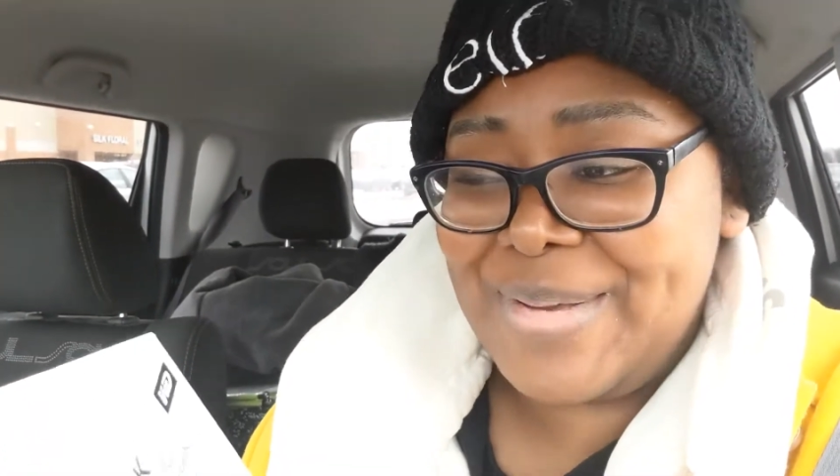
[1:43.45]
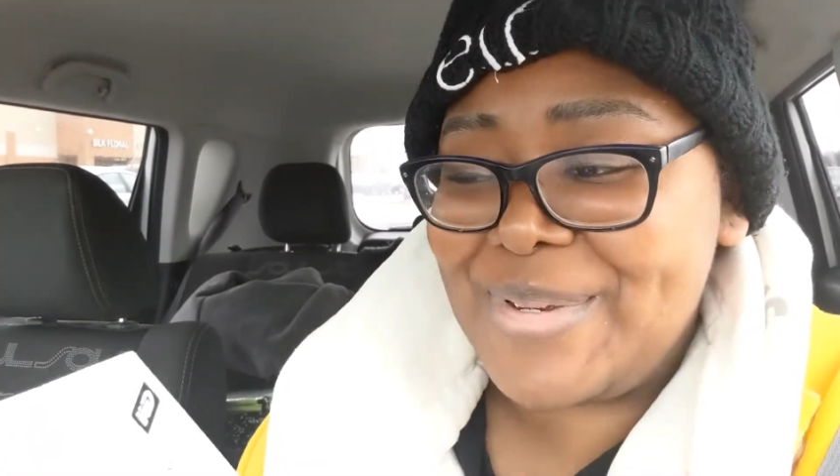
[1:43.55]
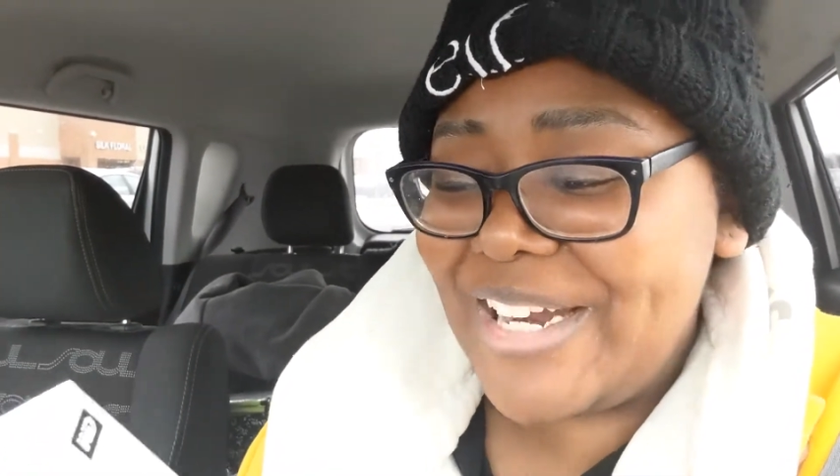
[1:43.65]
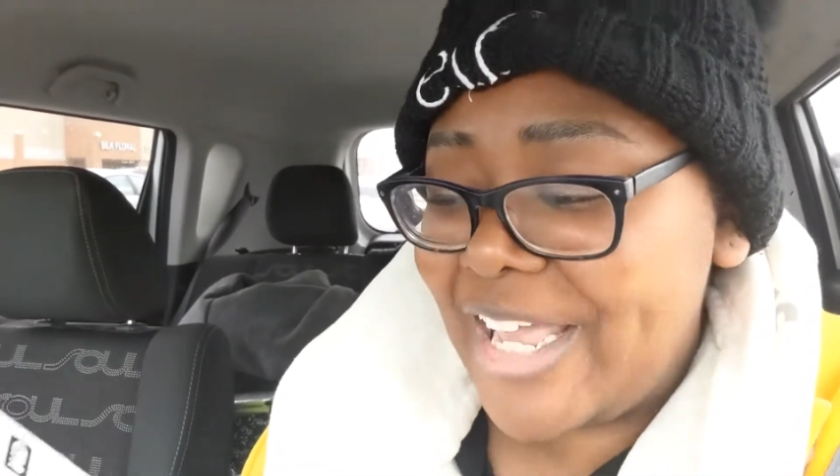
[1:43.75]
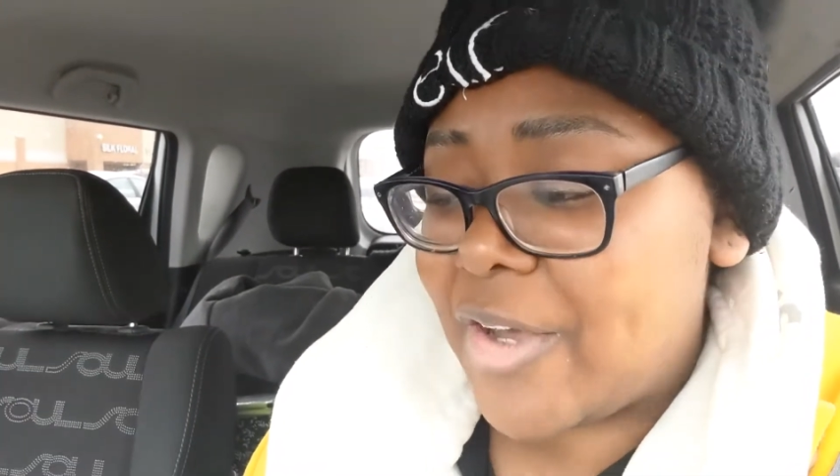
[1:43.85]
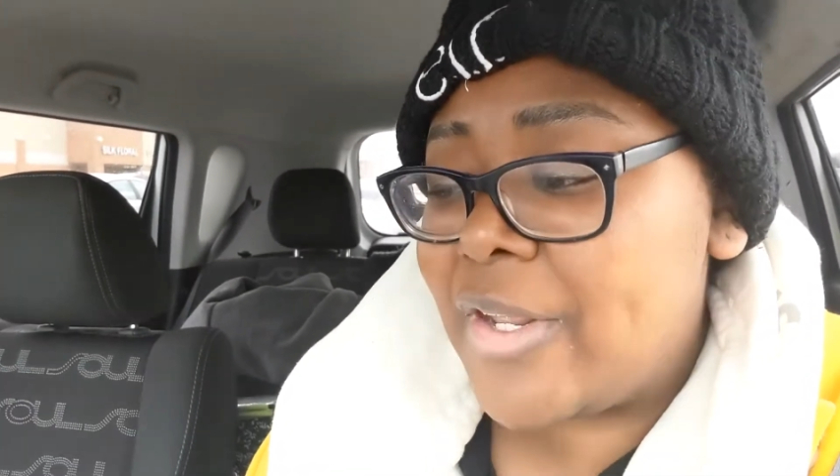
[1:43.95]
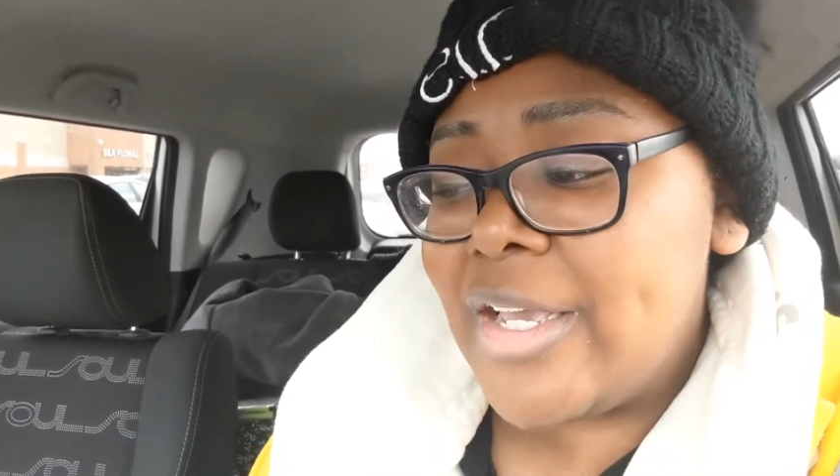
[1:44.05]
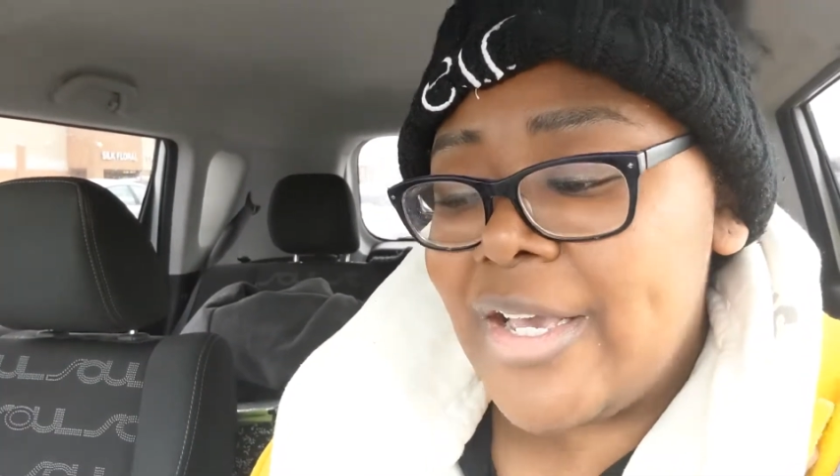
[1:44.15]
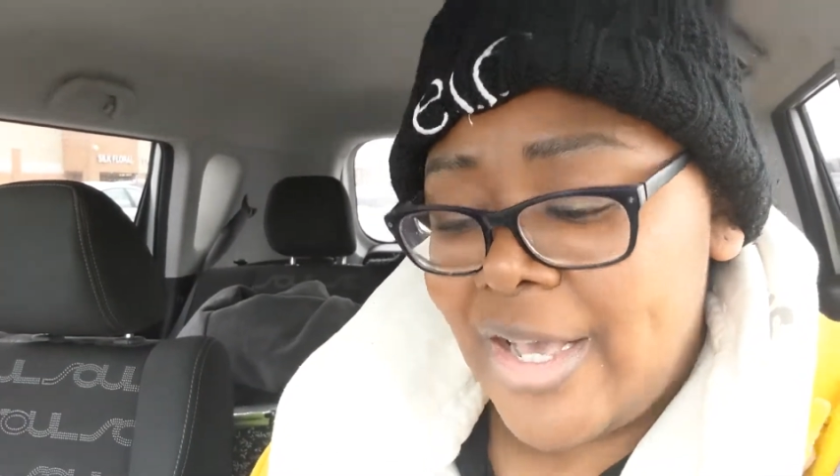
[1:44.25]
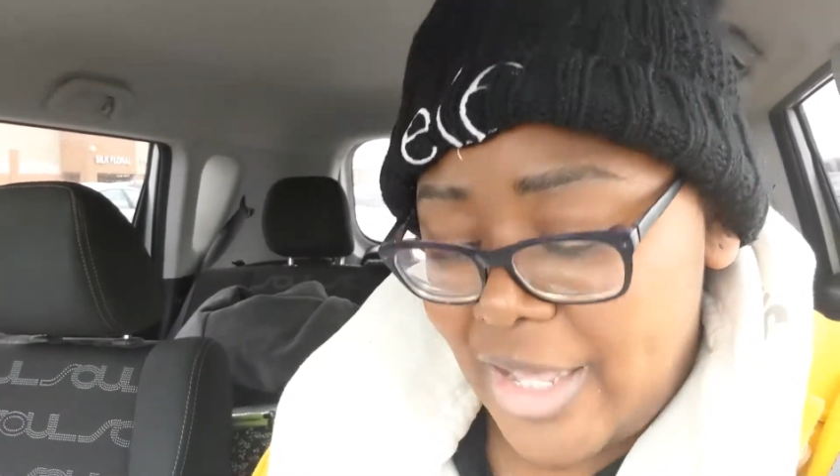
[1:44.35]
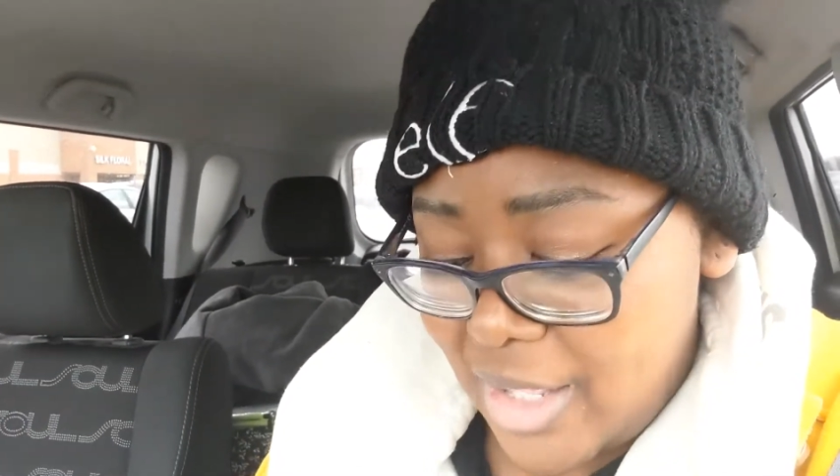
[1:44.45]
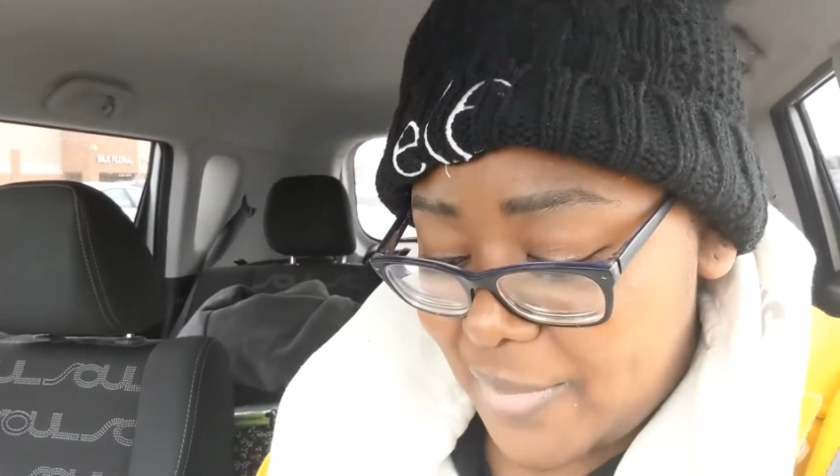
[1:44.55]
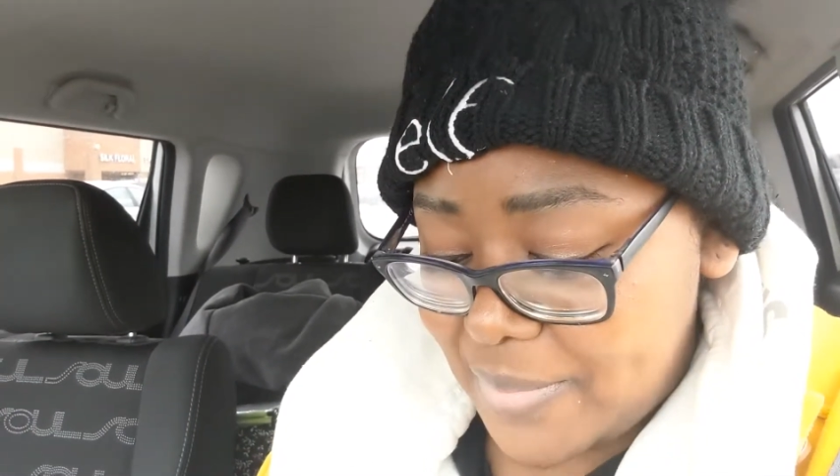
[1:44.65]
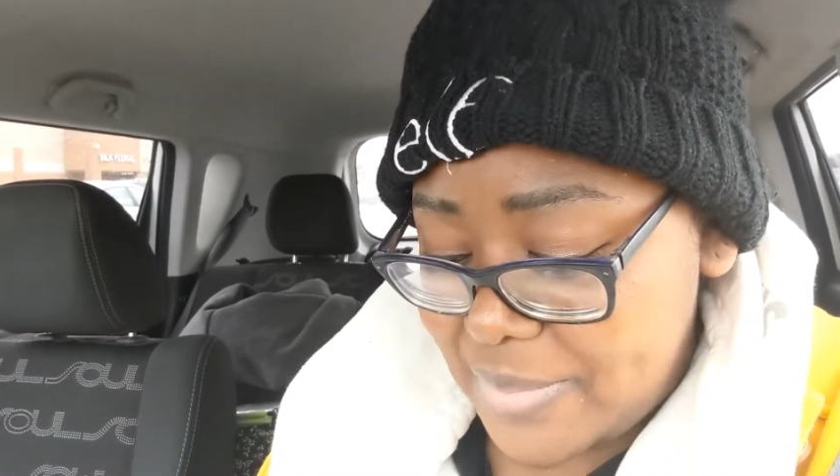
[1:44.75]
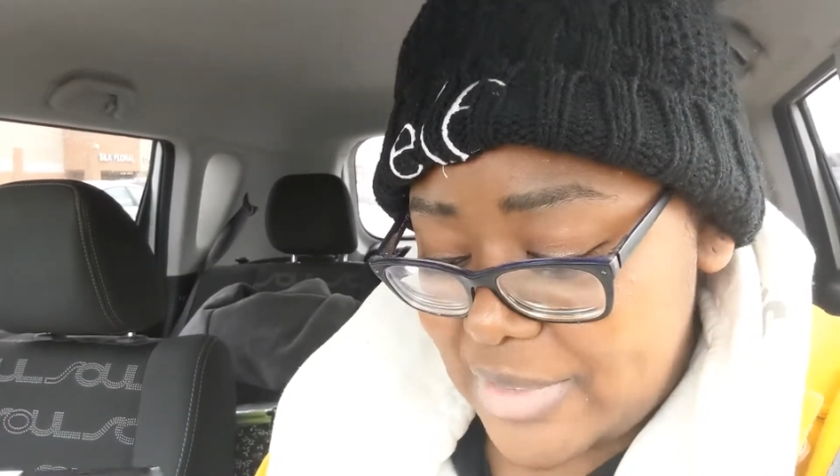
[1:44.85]
I'm running out.
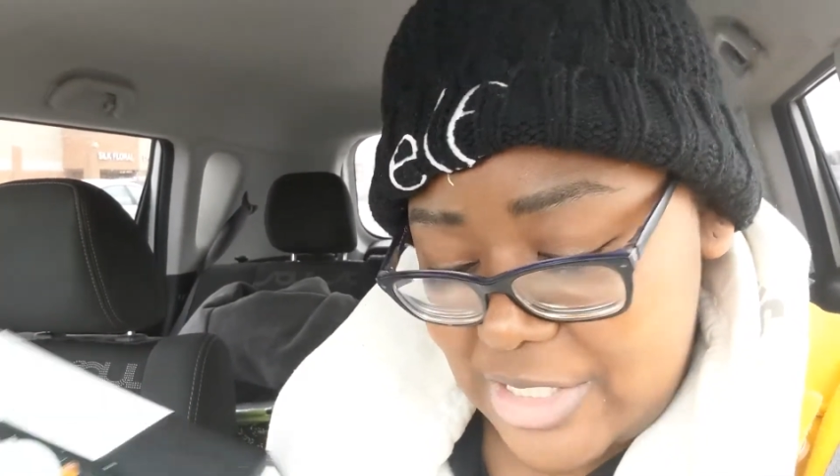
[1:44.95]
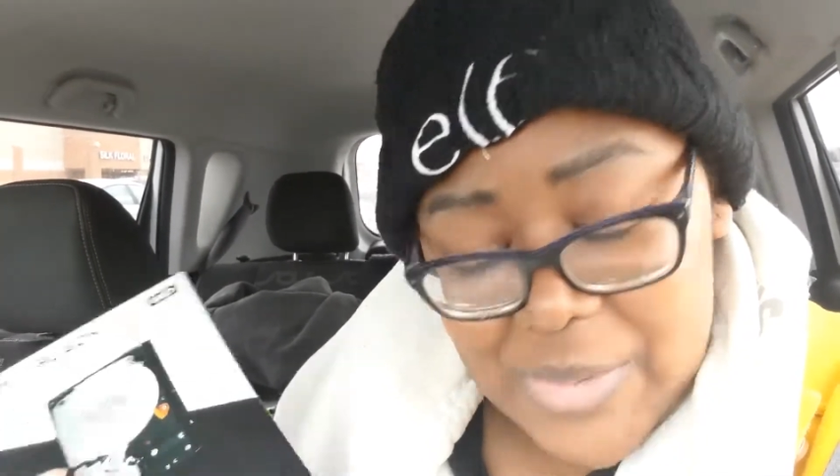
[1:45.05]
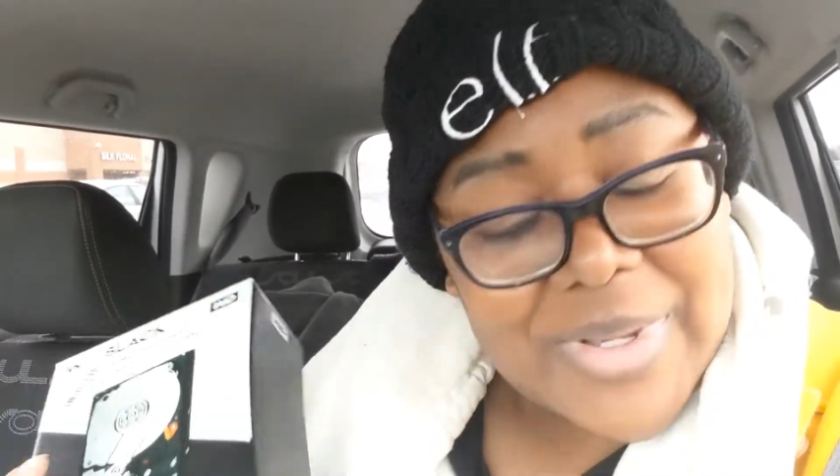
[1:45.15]
So